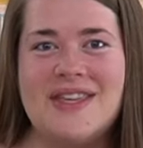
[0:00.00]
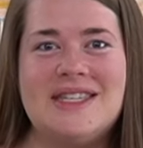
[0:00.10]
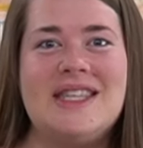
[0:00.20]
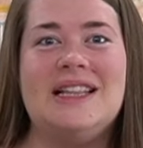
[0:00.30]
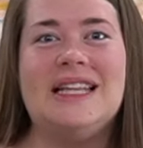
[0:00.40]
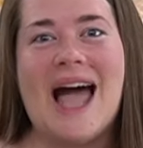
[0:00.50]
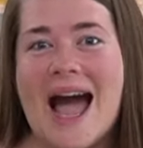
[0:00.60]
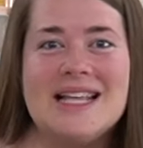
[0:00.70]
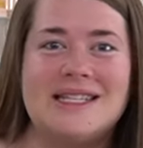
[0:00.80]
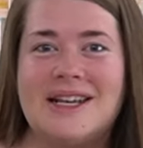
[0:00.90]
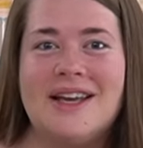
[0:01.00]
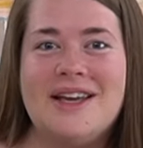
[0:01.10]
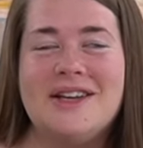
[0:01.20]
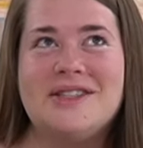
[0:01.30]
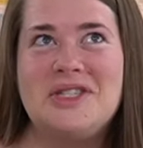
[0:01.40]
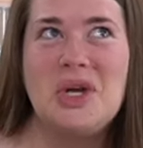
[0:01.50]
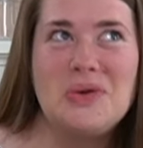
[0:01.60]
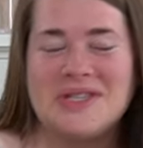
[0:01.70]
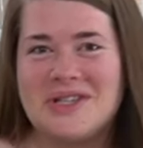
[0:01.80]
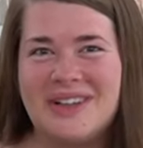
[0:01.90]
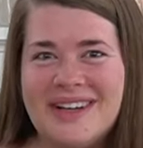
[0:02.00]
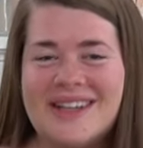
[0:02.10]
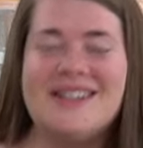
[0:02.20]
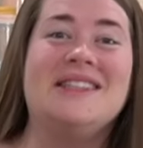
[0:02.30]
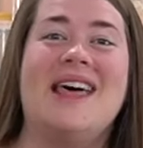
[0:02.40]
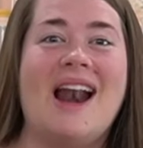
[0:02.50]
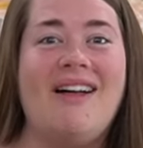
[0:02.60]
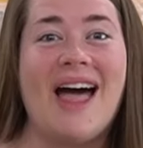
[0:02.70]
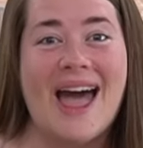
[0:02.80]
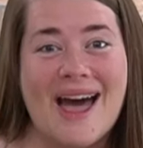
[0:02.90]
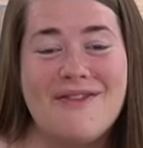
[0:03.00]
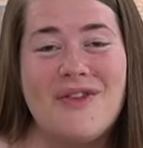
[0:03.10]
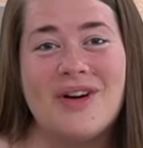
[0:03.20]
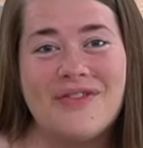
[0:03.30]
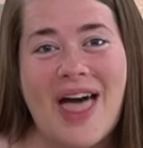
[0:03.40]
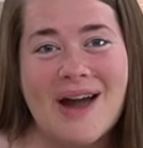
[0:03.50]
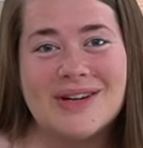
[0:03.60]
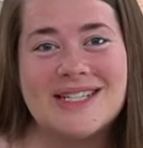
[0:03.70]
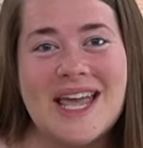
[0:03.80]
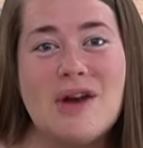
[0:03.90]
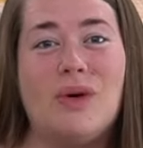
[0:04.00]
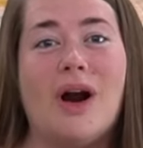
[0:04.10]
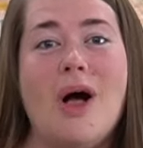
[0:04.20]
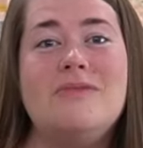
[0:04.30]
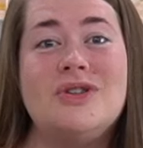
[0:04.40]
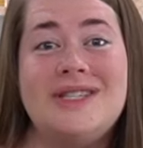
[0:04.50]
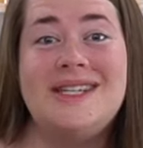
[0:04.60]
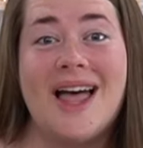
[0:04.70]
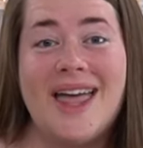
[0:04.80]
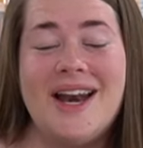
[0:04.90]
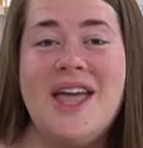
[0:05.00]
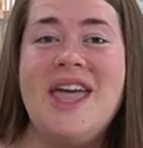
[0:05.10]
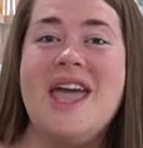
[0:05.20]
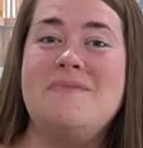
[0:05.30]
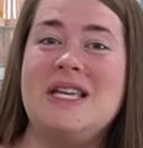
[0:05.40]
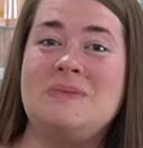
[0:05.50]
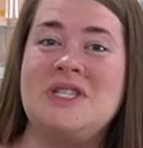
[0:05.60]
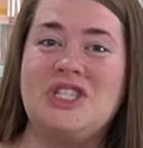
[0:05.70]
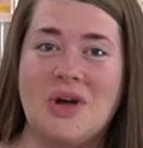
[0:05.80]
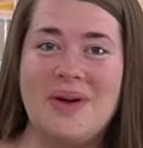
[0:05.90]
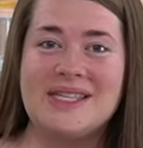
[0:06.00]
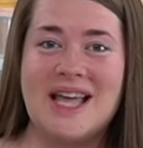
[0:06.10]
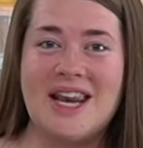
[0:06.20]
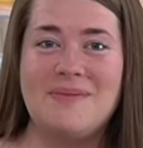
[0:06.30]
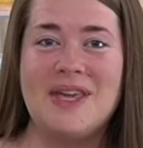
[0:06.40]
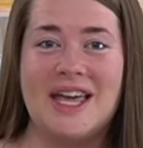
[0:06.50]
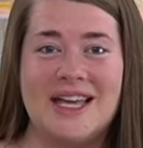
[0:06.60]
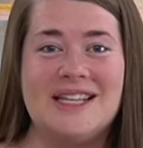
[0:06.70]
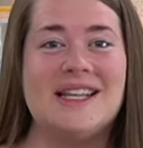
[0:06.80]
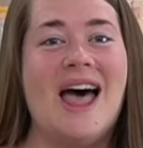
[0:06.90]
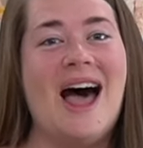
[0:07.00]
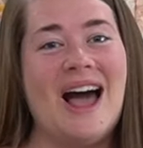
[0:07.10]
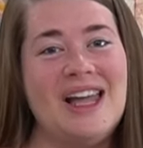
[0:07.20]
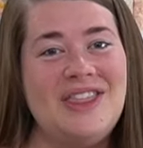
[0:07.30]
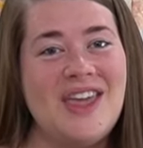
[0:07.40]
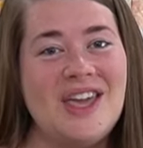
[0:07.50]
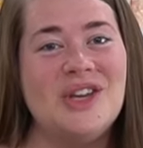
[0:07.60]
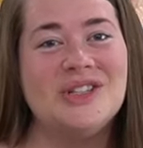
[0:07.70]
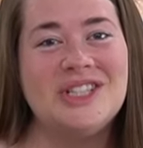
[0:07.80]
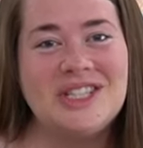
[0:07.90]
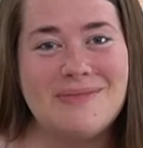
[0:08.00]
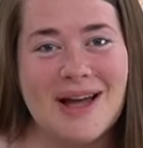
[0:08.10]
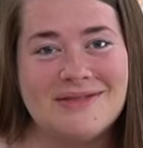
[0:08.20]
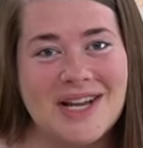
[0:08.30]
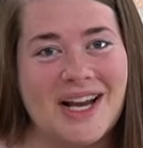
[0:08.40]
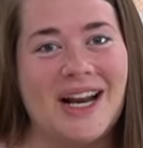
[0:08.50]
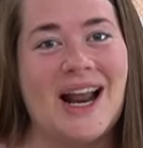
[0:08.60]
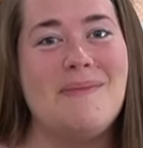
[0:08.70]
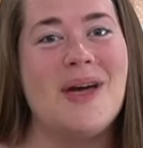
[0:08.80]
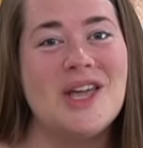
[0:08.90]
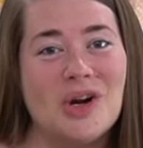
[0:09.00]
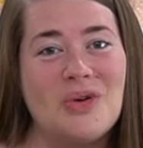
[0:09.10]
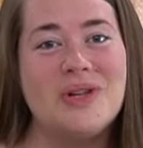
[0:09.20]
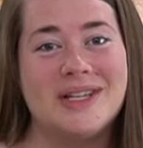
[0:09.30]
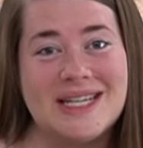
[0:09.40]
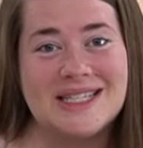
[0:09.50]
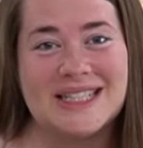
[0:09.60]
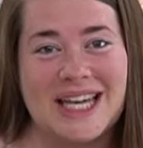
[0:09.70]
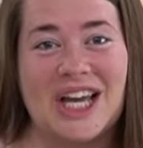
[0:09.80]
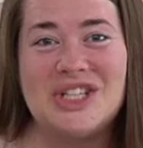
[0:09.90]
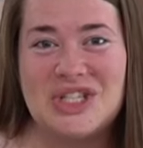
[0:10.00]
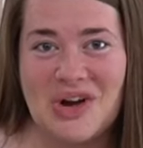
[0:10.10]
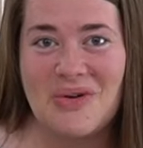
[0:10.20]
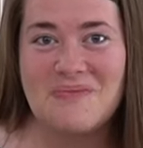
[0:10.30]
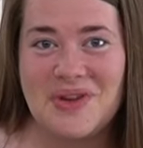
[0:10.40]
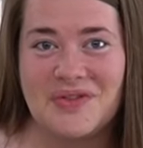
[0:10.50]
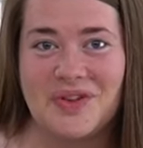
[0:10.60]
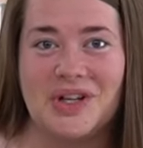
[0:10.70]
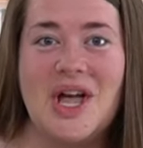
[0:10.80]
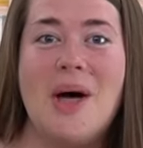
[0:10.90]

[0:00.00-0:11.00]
This is the last two tutorials that I'll have for Flower Stand. We're almost done. It makes me so excited because I think you're just about done and I bet your quilt is looking so beautiful.